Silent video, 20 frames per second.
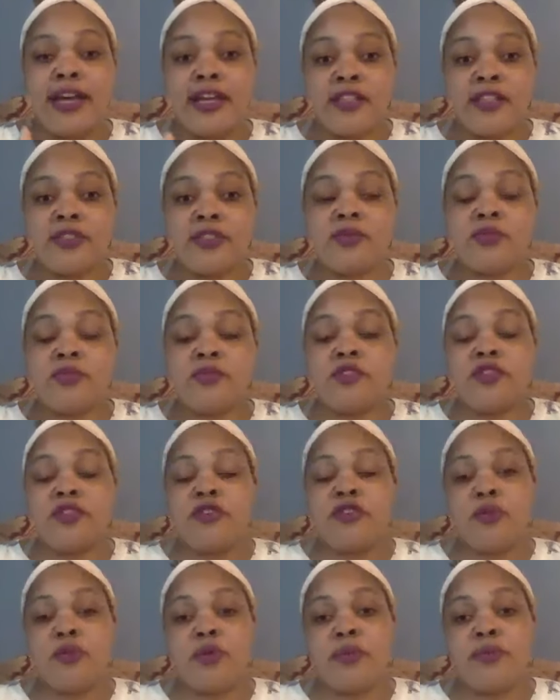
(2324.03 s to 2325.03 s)
as,
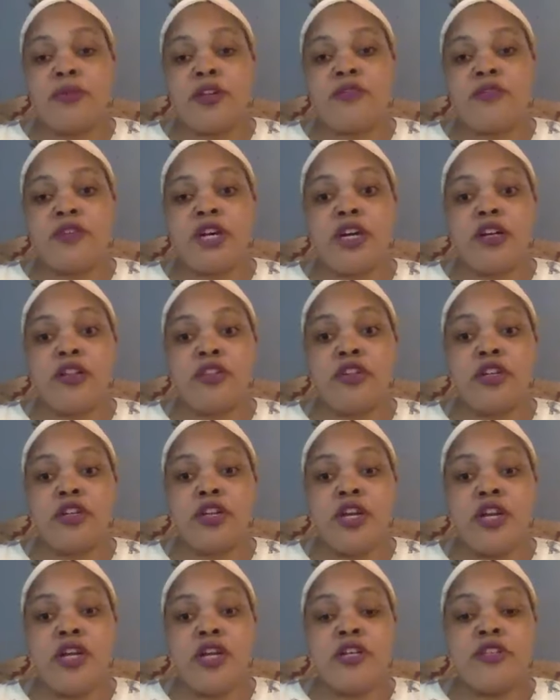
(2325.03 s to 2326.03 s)
women of
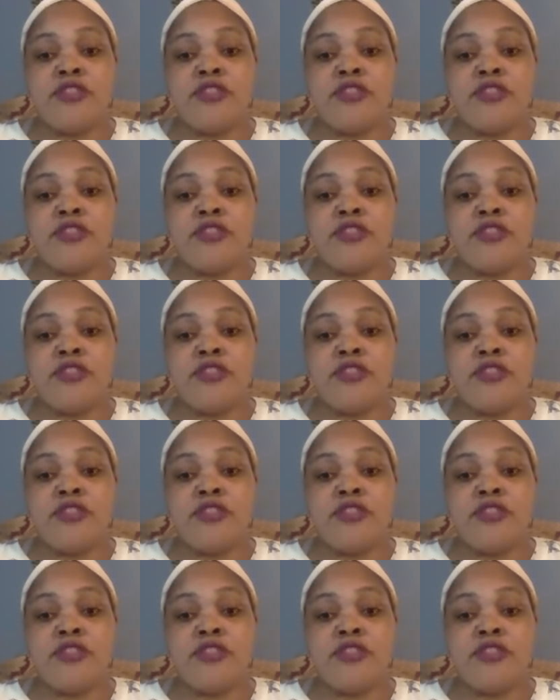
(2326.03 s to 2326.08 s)
color,